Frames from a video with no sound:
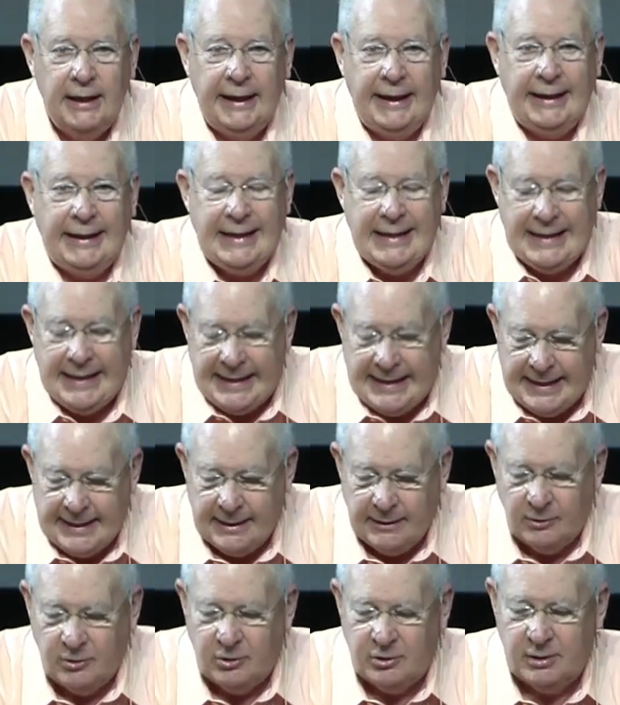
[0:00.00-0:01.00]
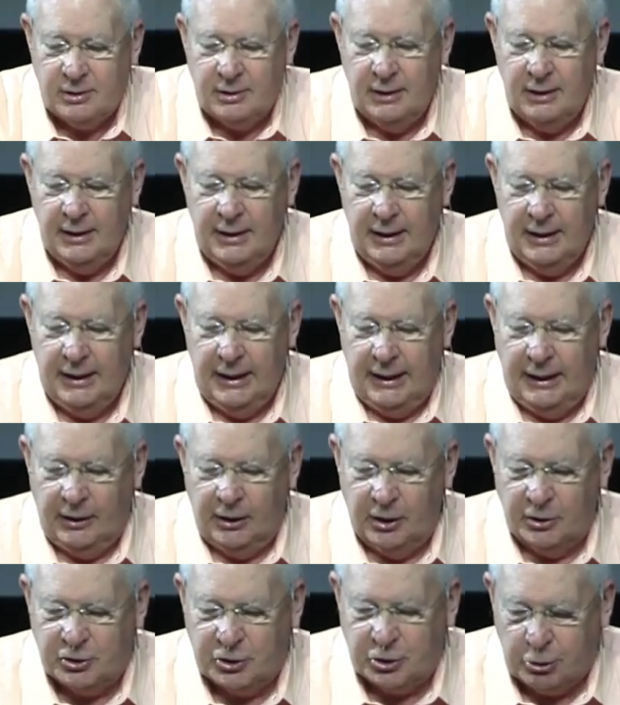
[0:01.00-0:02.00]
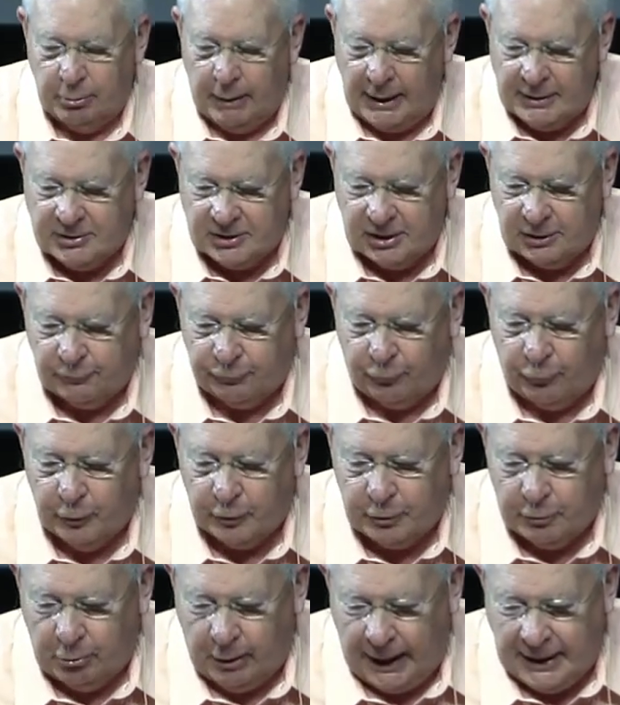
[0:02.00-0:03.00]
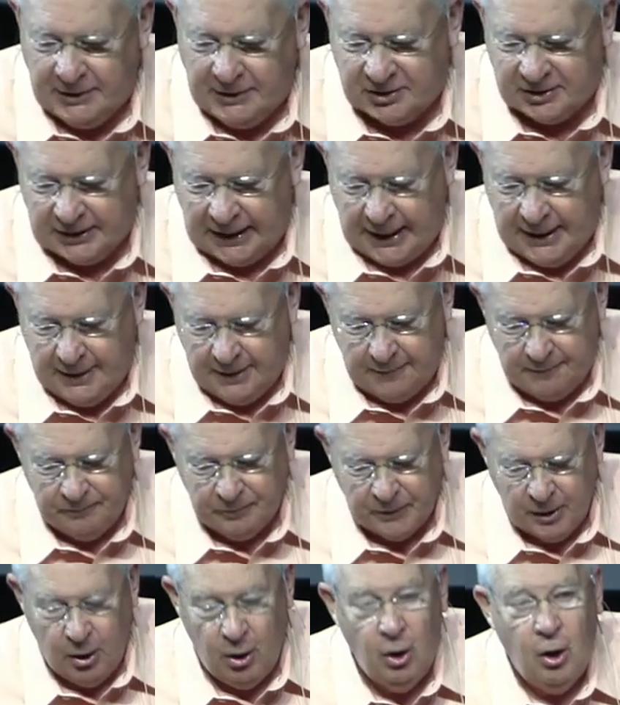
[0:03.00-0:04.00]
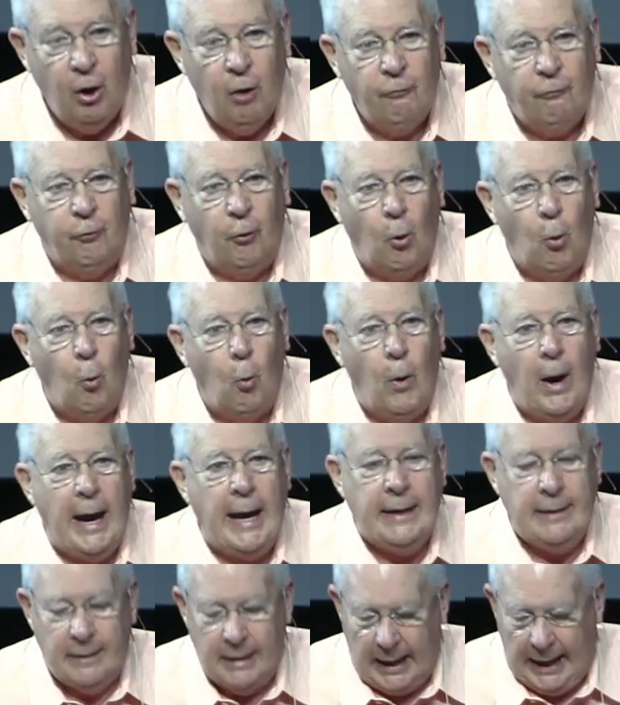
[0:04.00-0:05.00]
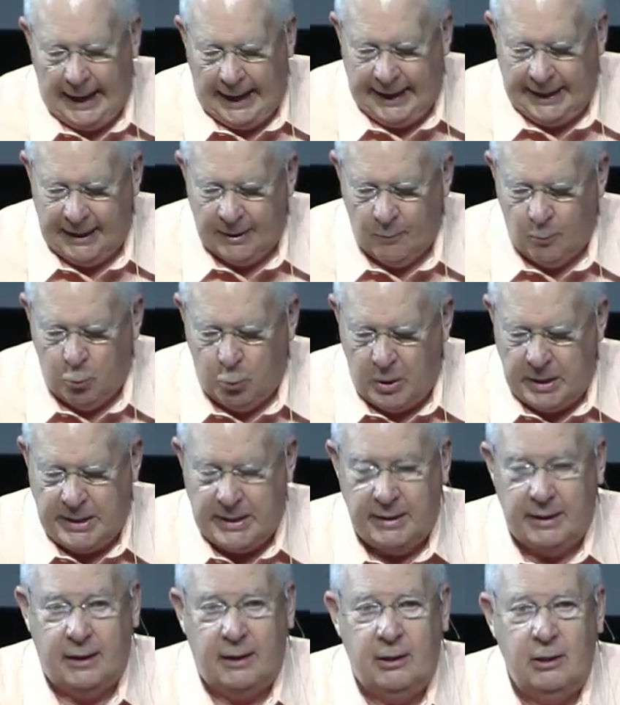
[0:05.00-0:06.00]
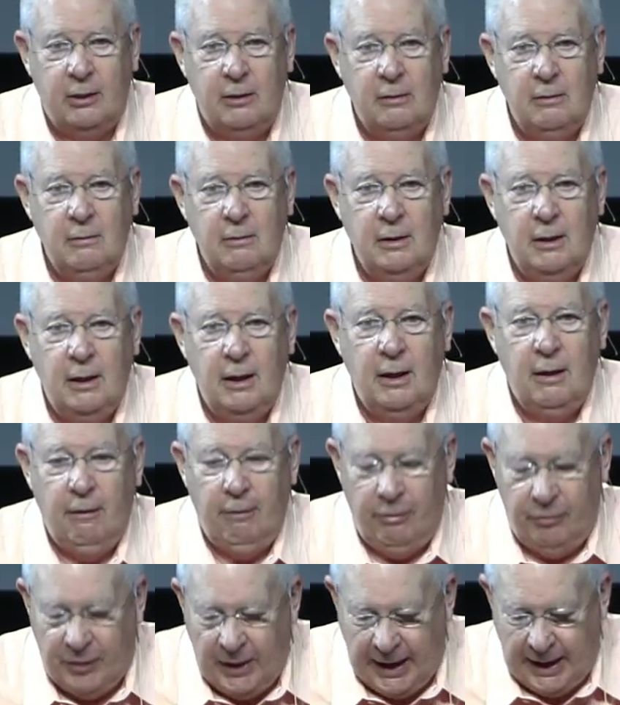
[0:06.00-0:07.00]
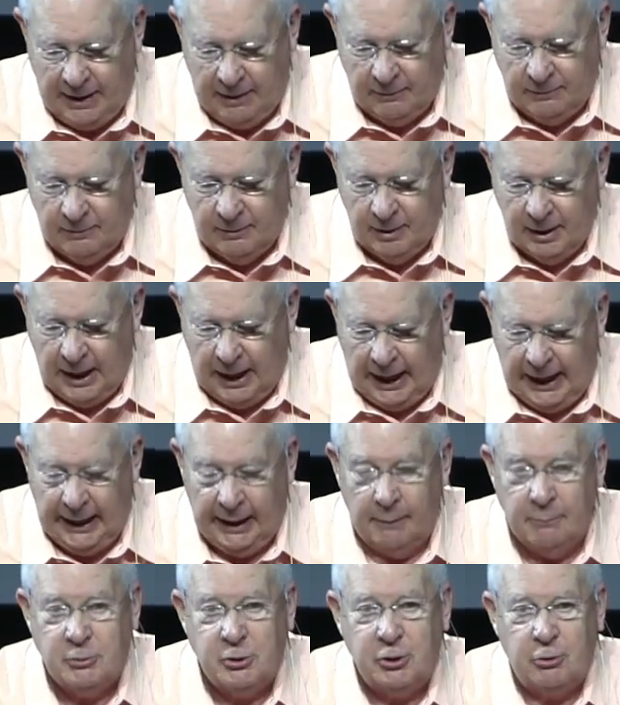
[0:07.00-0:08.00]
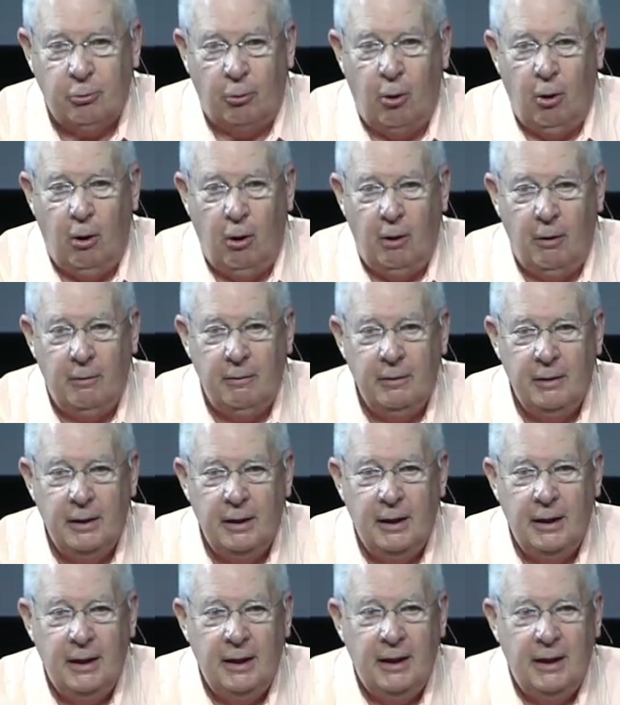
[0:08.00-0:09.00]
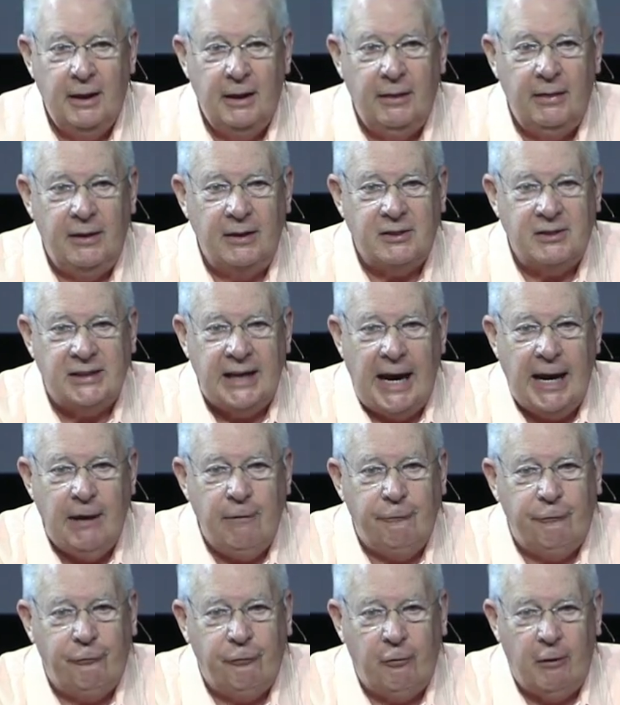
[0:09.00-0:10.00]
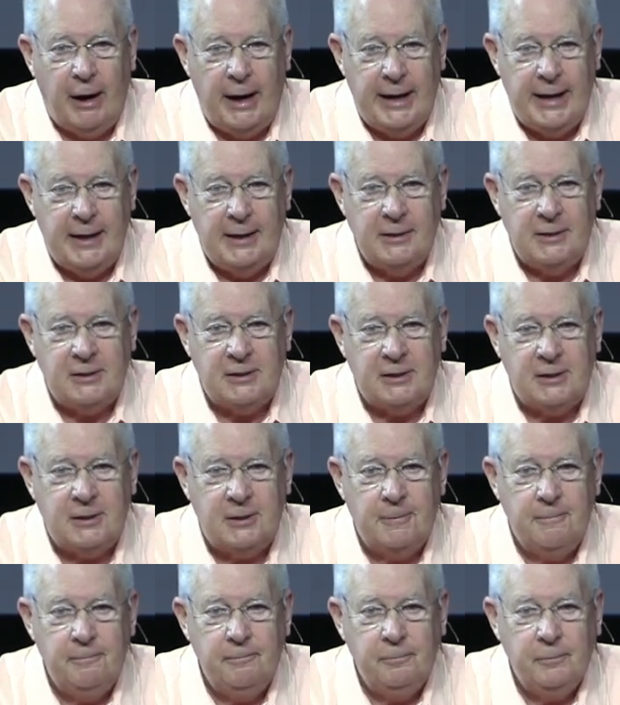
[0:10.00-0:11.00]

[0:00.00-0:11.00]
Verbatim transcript: in needs, in distresses for Christ's sake. For when I am weak, then I am strong. The same phrase